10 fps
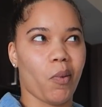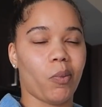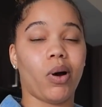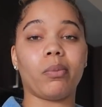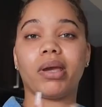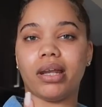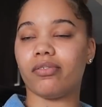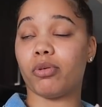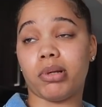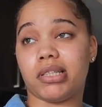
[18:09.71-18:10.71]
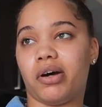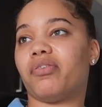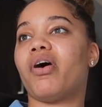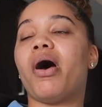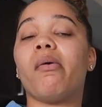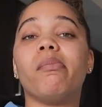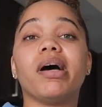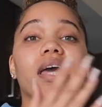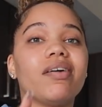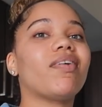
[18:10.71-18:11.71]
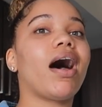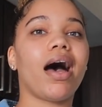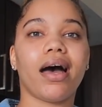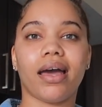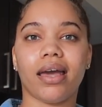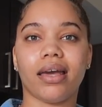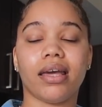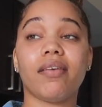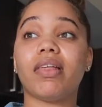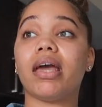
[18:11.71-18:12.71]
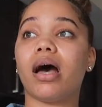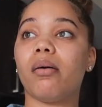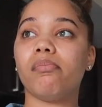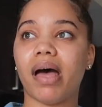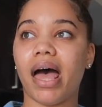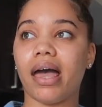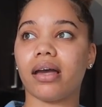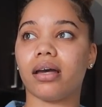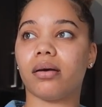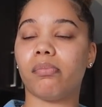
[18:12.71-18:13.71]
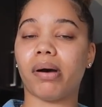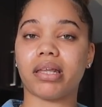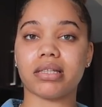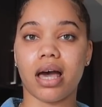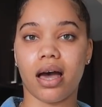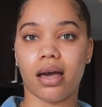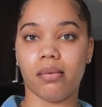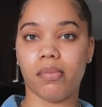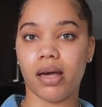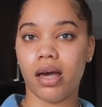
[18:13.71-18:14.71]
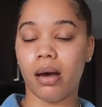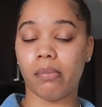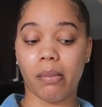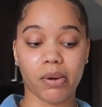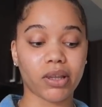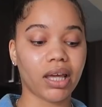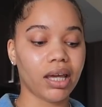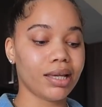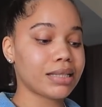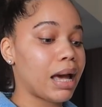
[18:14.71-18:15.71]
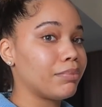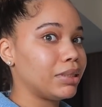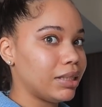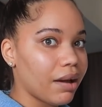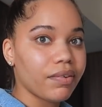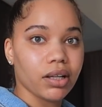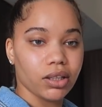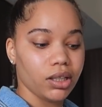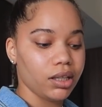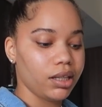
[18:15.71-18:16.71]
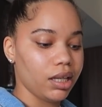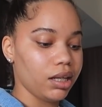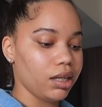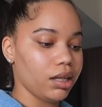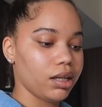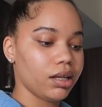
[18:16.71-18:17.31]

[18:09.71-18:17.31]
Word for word: well i'm getting it for myself but if i if they come back by the time my birthday hits i'm definitely getting